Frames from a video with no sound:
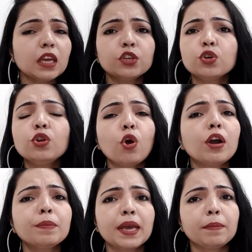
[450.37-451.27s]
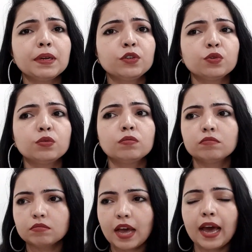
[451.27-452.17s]
you'll not be able to
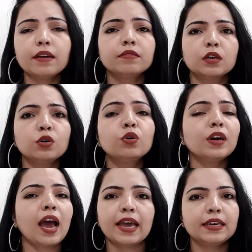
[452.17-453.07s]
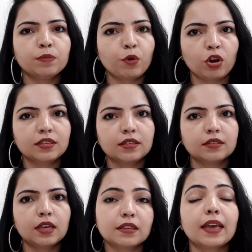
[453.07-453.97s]
have a good hiring
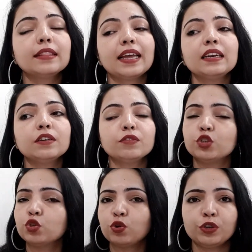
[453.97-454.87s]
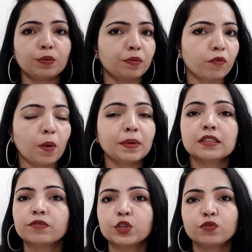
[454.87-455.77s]
process, and then it will show in your
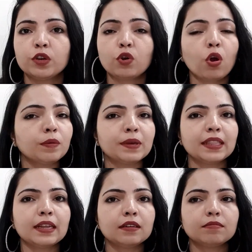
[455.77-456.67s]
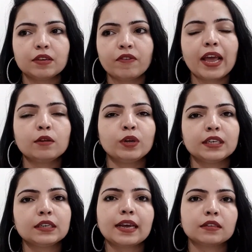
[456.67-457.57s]
performance, which will not be then
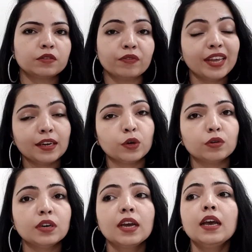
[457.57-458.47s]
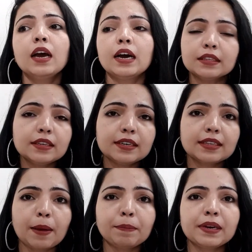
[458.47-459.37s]
evaluated as very good. Another
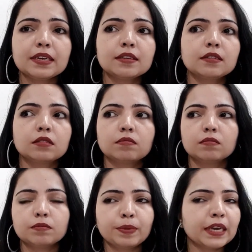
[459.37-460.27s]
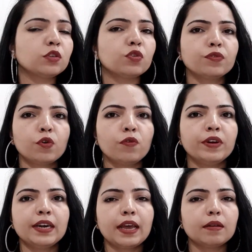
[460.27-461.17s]
example is, because of
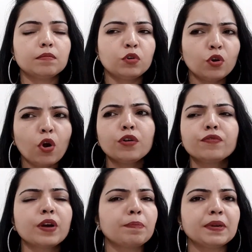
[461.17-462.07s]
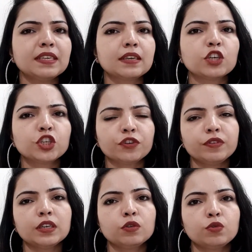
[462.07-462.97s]
COVID, a lot of companies are
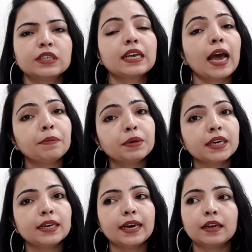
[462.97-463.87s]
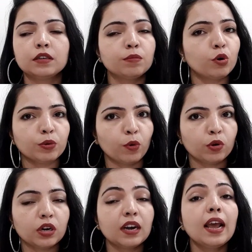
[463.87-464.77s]
shifting towards hybrid and remote
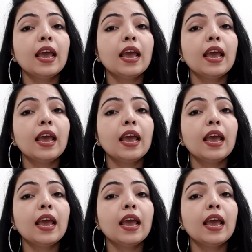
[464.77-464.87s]
model.